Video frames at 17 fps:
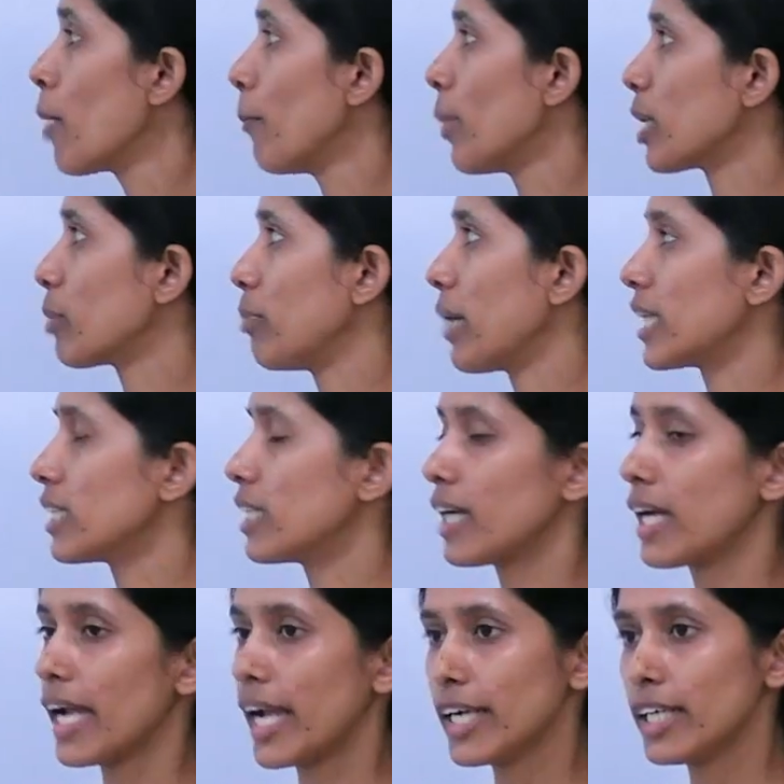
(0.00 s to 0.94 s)
But by
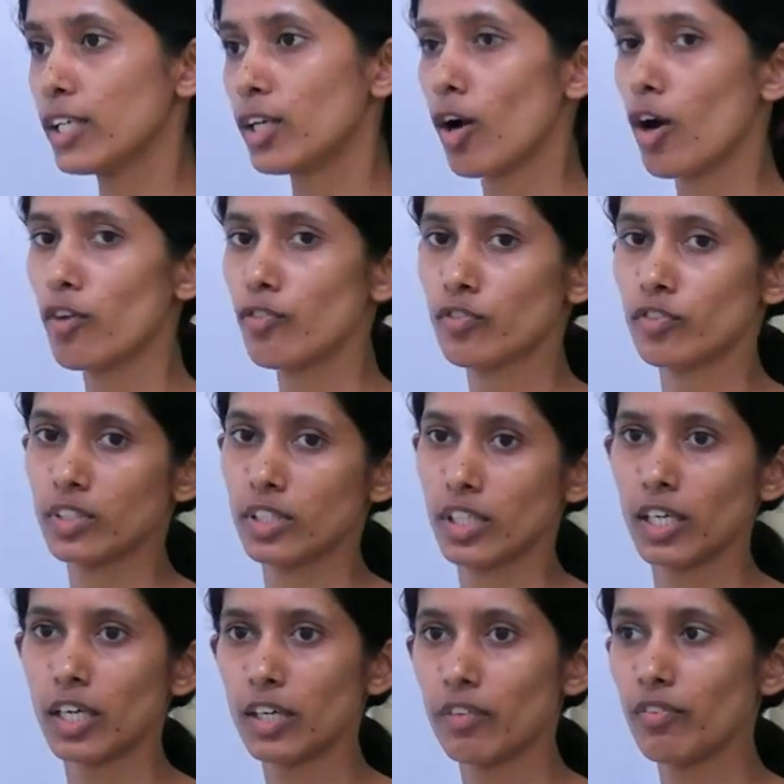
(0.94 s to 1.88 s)
the end of
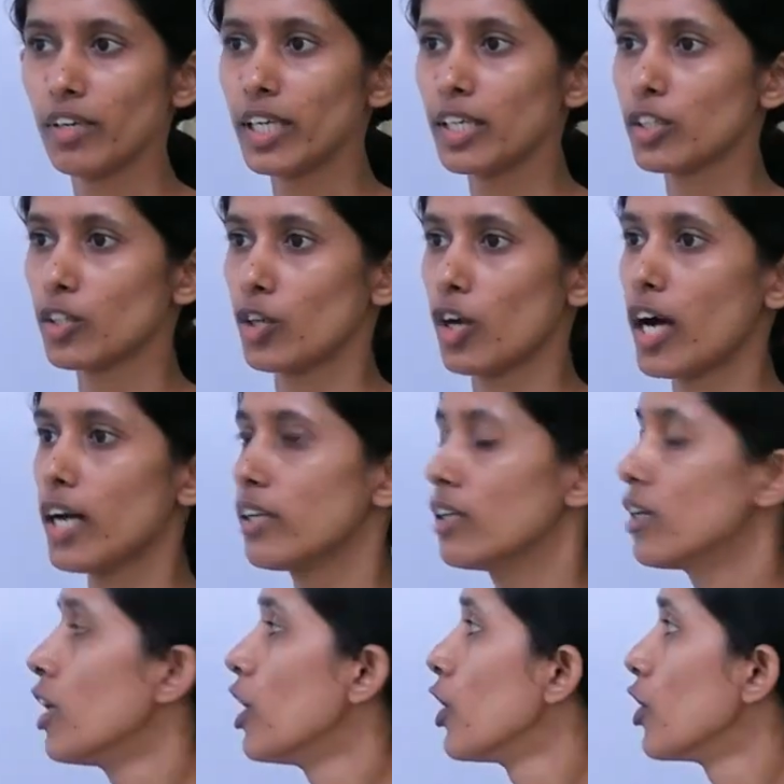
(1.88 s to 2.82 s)
third week, your
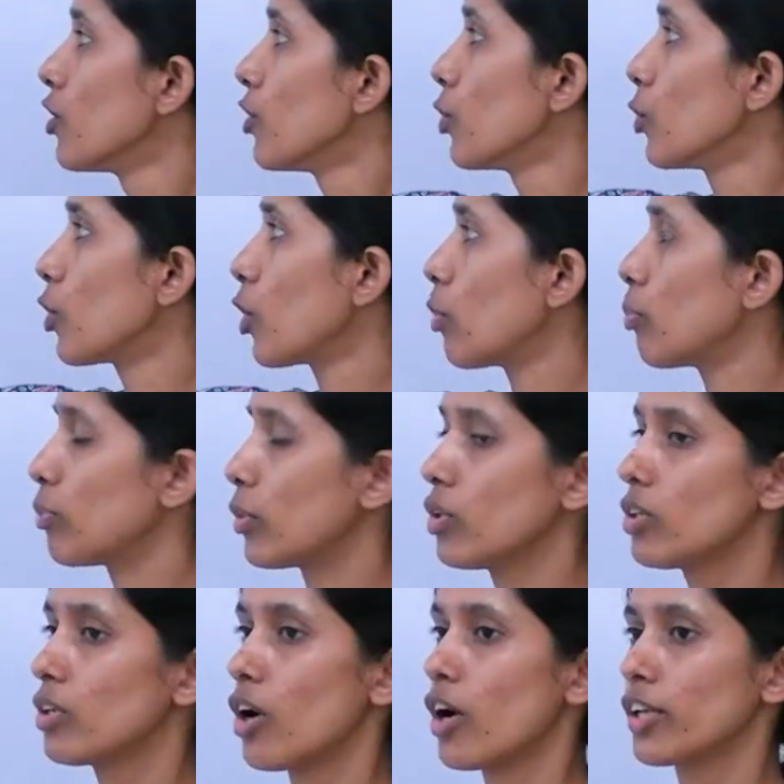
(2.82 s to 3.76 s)

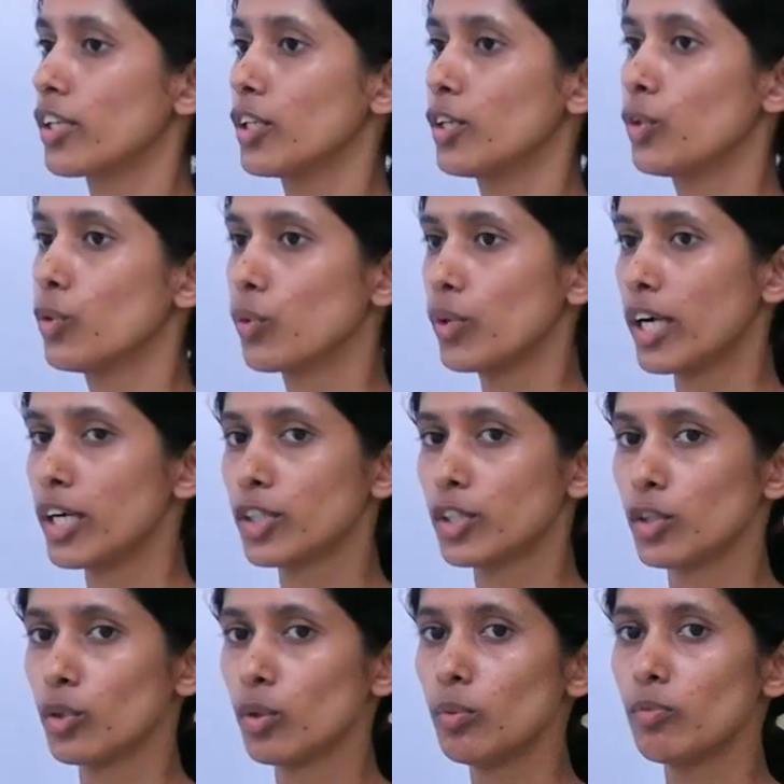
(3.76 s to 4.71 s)
neuropore or the neural
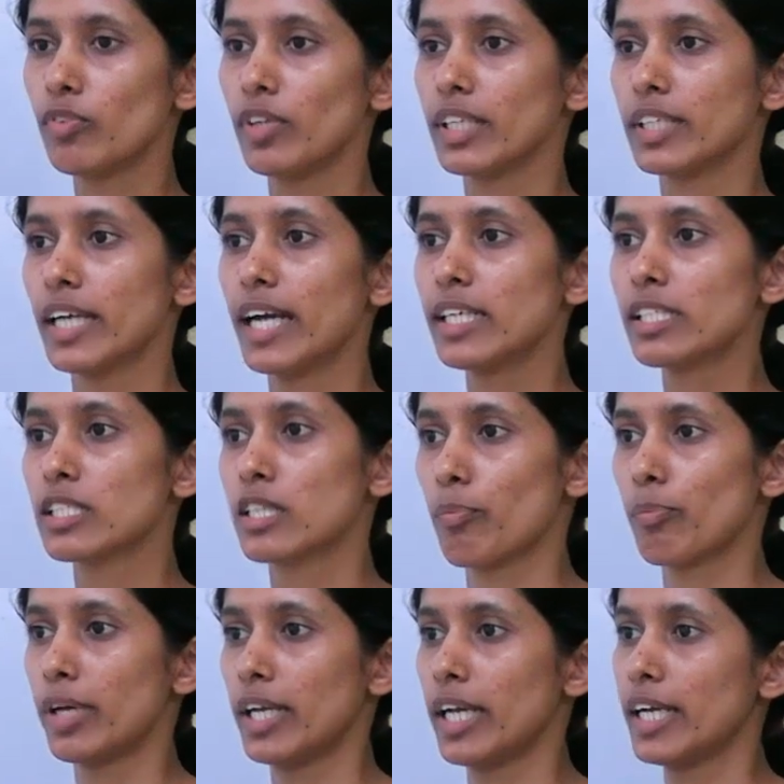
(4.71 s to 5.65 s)
tube will get
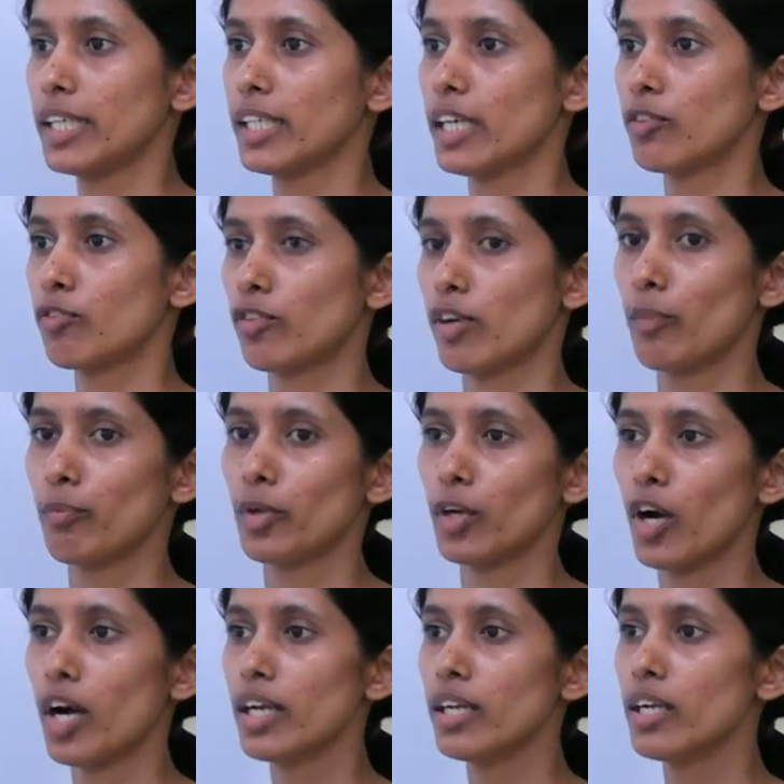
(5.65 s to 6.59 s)
separated from
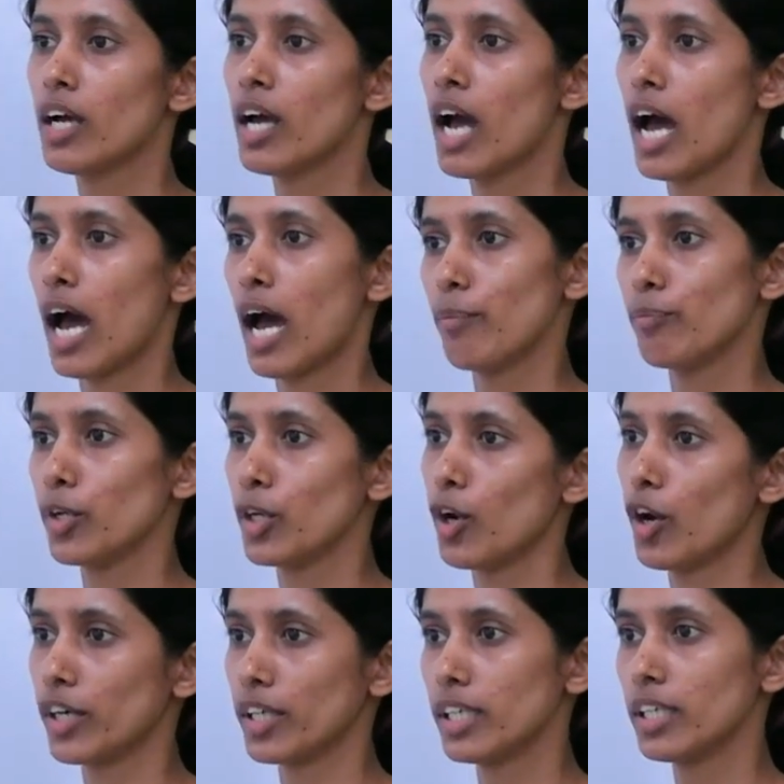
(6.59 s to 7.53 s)
your
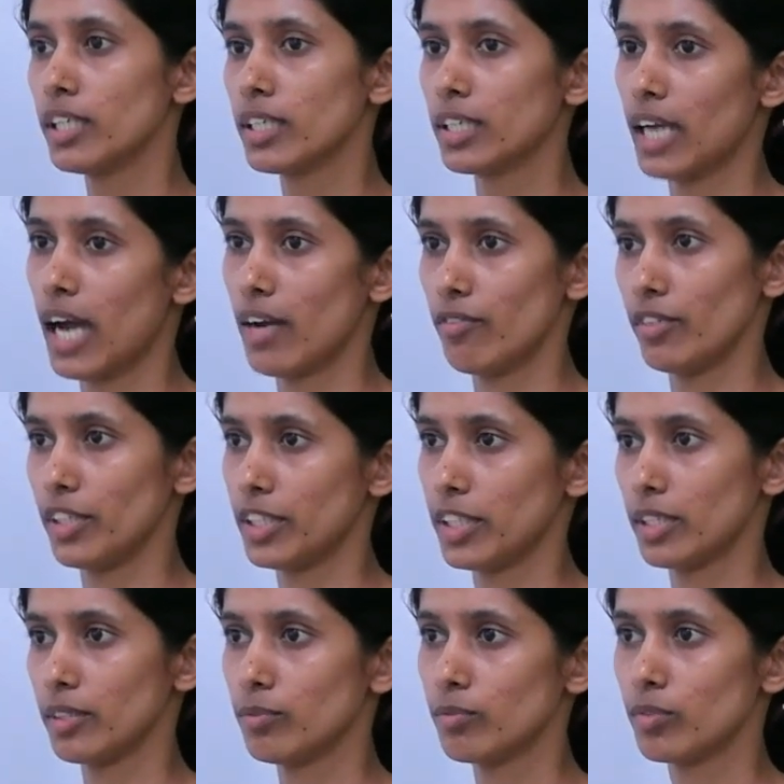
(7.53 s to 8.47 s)
amniotic
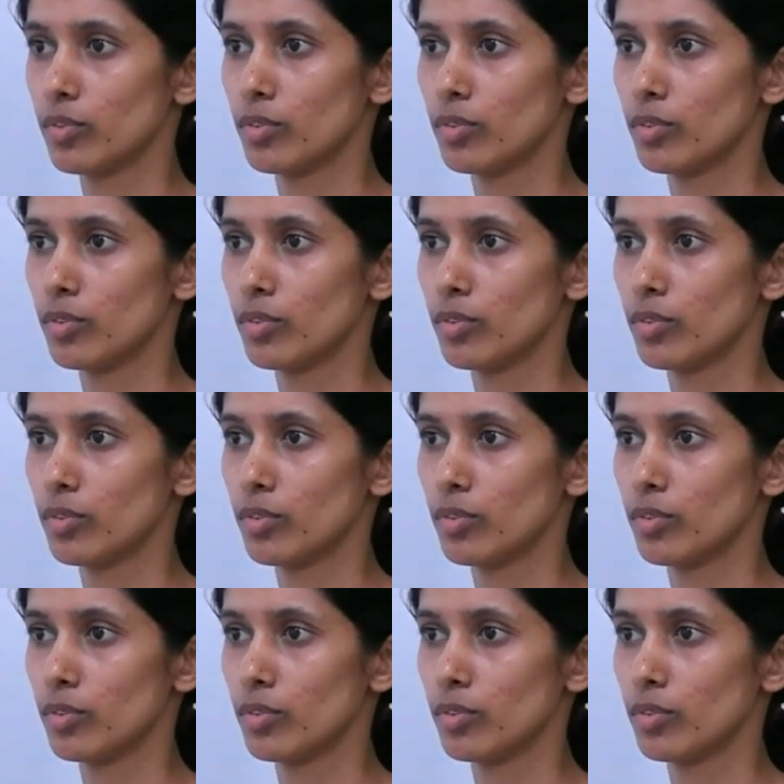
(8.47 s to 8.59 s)
cavity.